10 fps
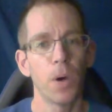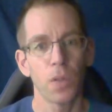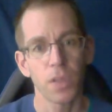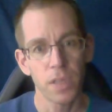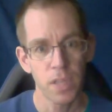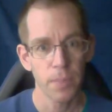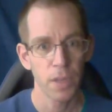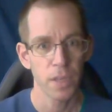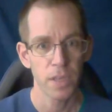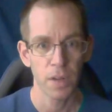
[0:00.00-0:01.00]
both
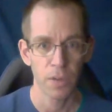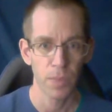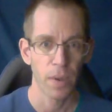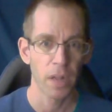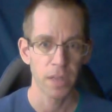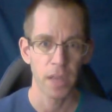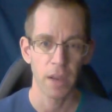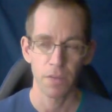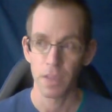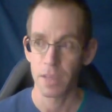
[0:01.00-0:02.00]
stimulus and response
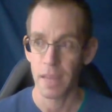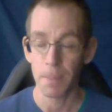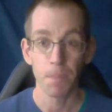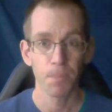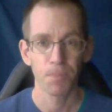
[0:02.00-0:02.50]
have the same,